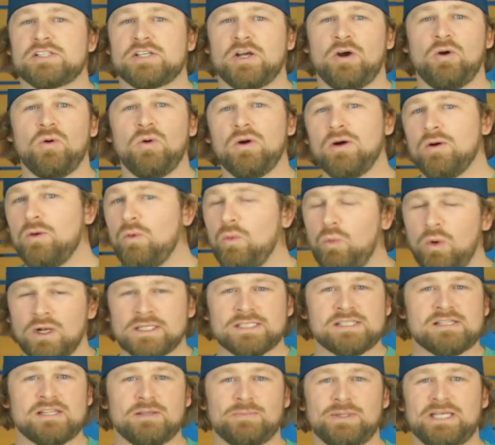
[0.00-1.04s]
So
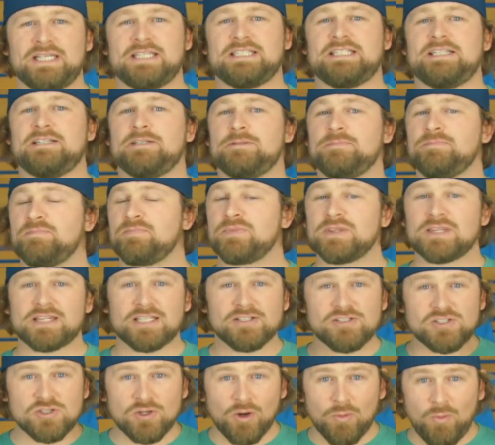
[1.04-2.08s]
what's the big deal?
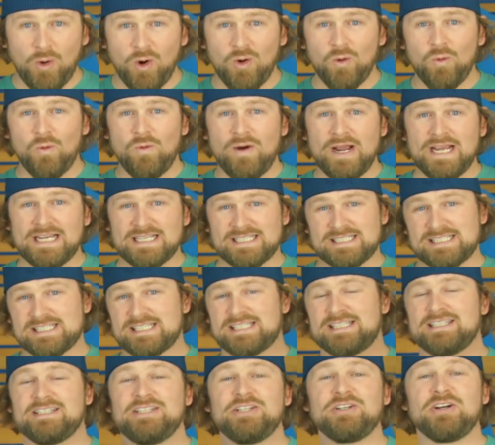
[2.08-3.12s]
There's no more
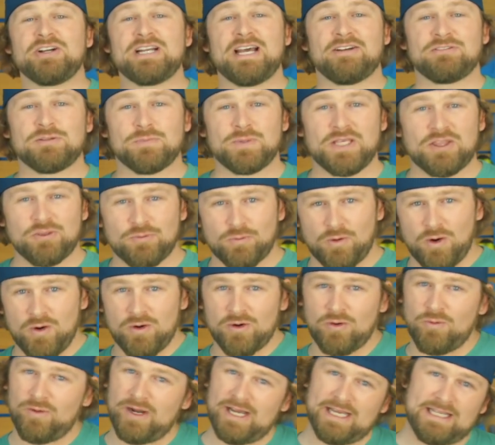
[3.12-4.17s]
waste. You don't have to be
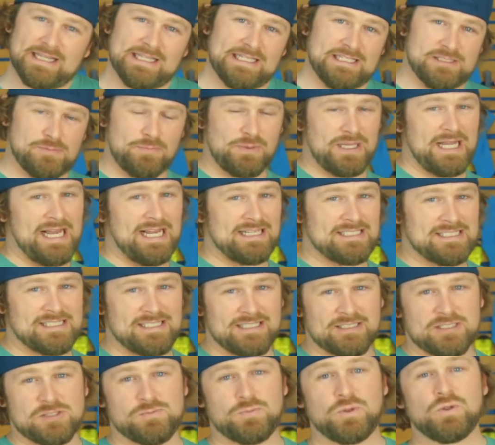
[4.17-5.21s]
throwing away these
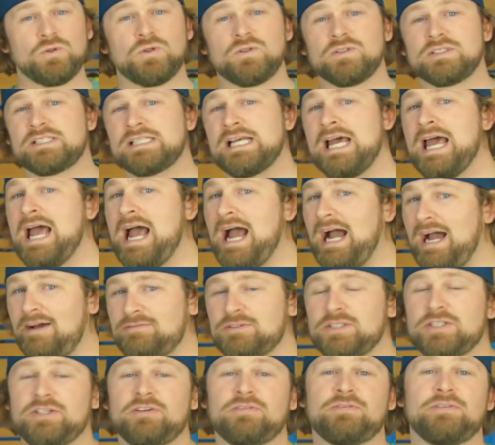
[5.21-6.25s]
plastic spools
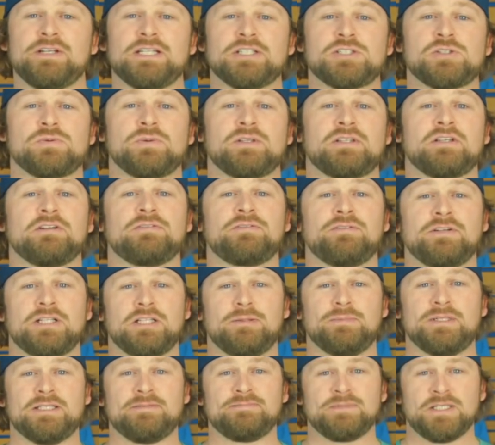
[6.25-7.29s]
after you're finished with your
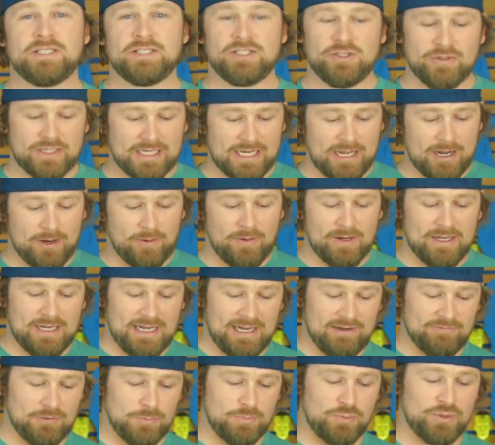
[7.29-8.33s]
filament. You can now
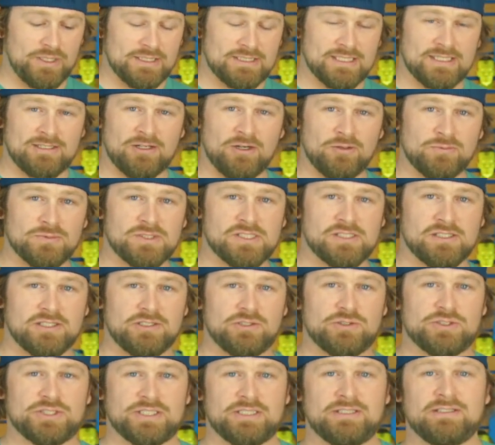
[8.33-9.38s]
have a print-at-home
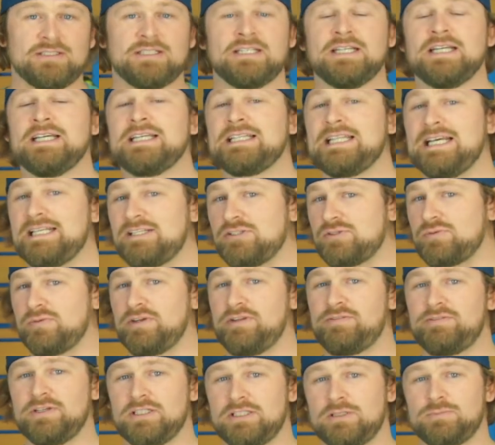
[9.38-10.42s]
solution that is
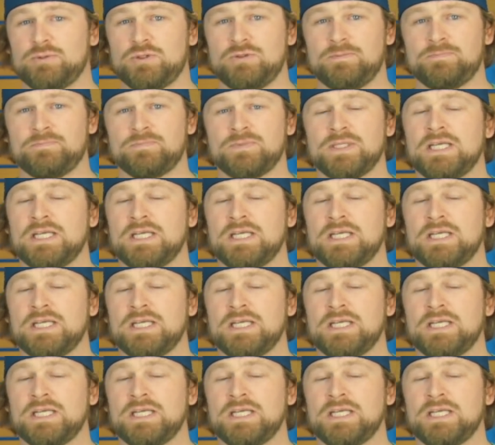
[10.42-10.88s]
refillable.